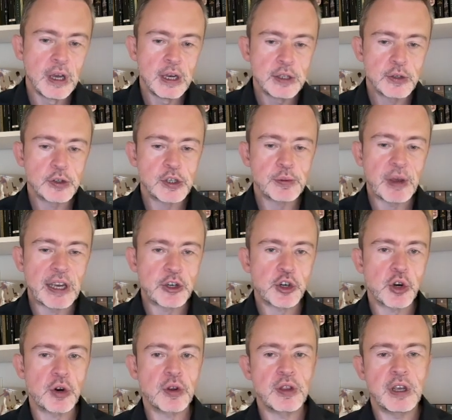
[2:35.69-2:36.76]
So just make
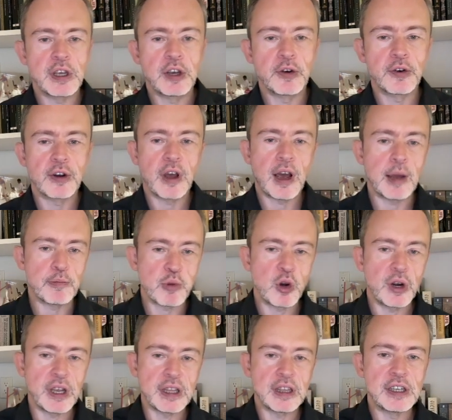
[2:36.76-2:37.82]
sure that you're not
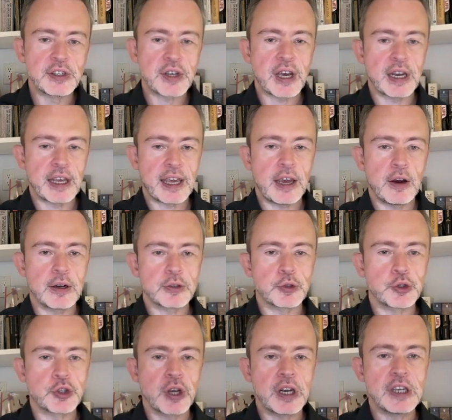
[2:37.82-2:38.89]
putting these kind of character
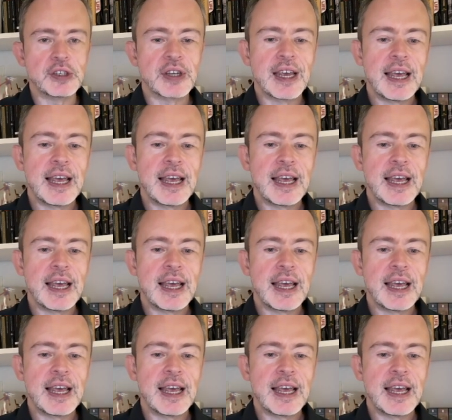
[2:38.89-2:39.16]
studies